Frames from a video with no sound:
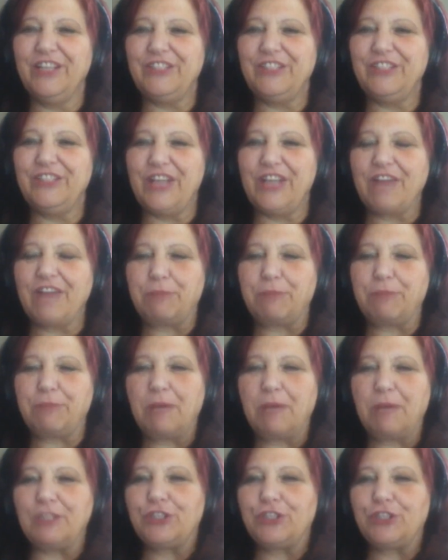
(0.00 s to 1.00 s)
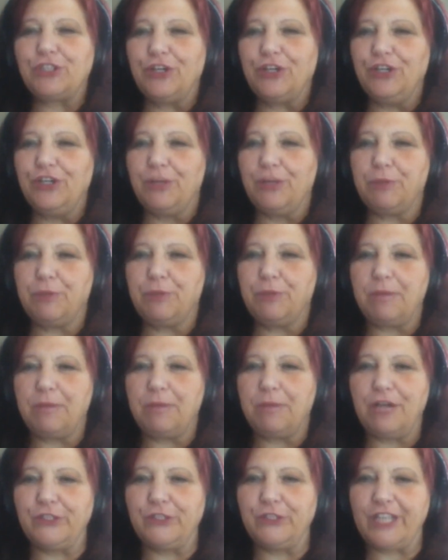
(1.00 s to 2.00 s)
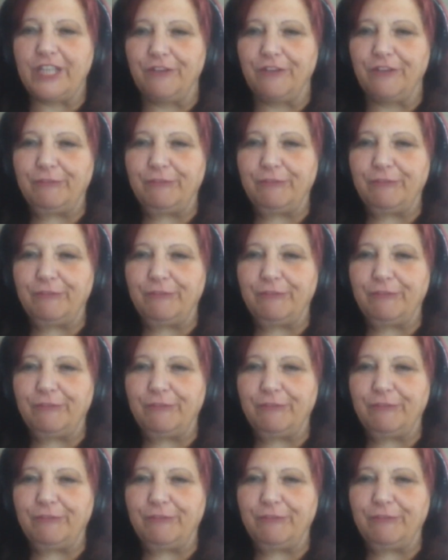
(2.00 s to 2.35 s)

Do you have a publisher or are you going to put them out yourself?